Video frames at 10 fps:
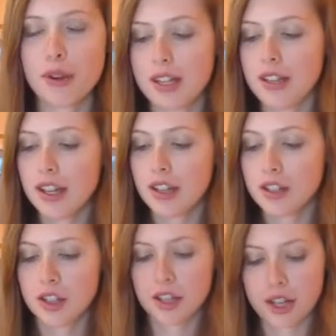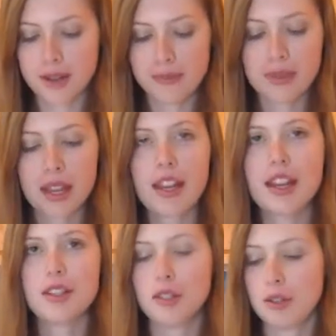granulated sugar
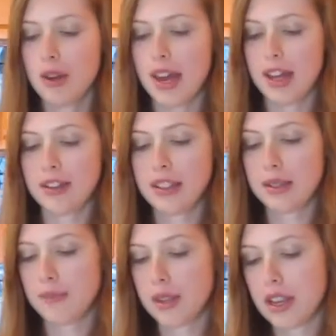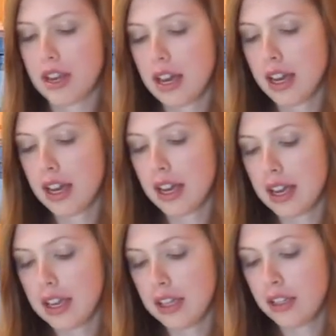and 2 eggs.
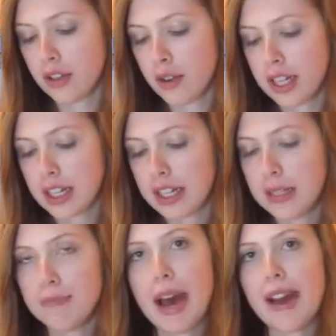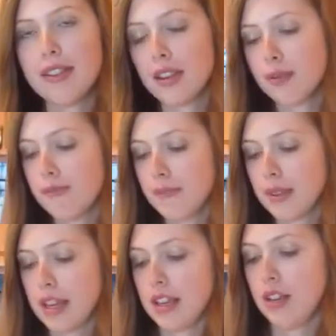You're going to combine them
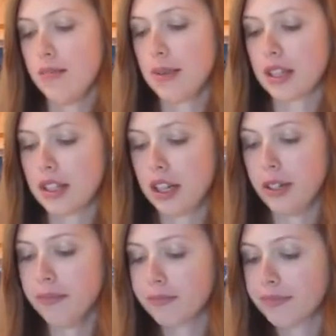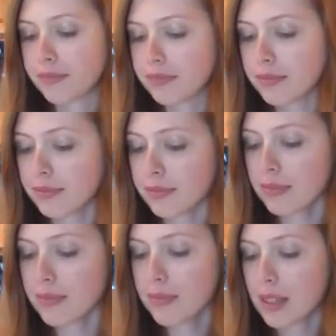in your mixer
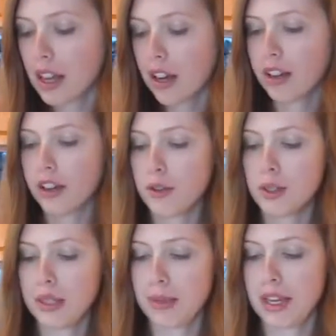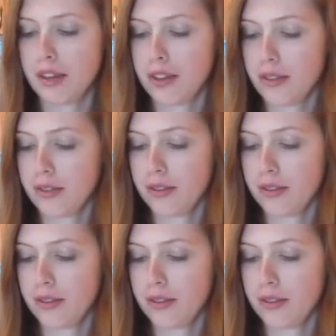on a low speed,